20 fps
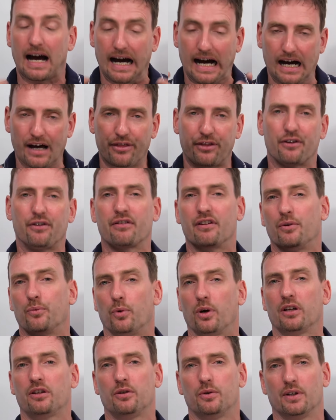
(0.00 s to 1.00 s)
other than
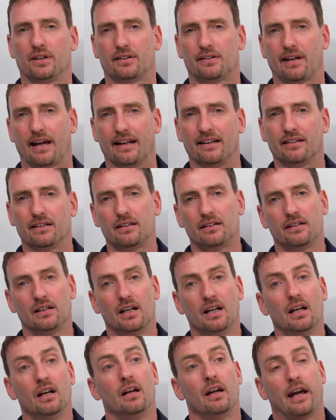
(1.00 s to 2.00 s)
what you intended,
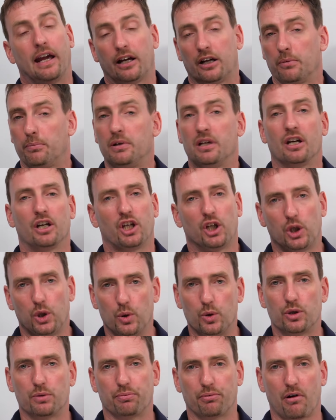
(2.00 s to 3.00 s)
it could be a
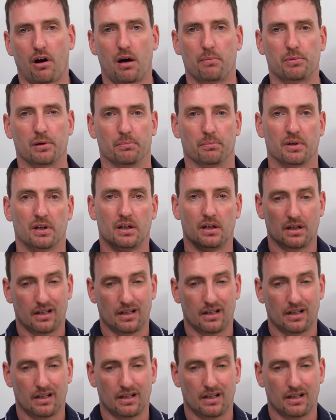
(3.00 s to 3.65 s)
huge problem.